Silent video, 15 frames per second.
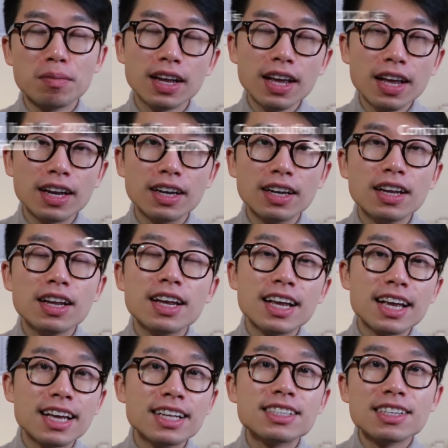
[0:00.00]
in
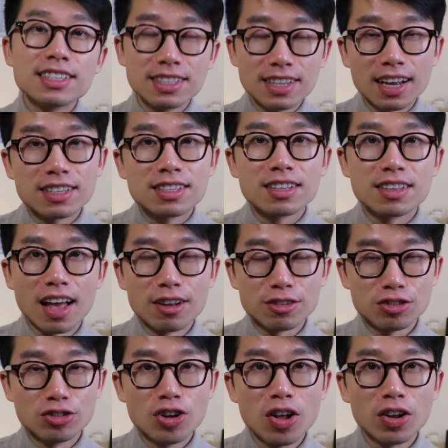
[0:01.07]
is
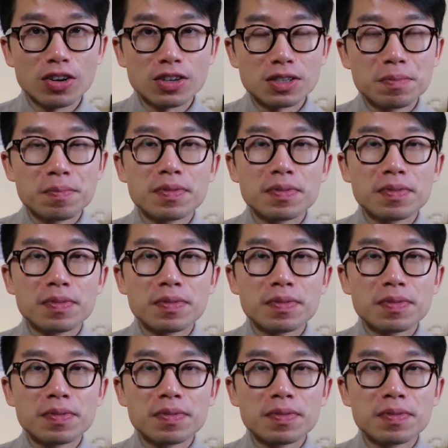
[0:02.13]
$6,000.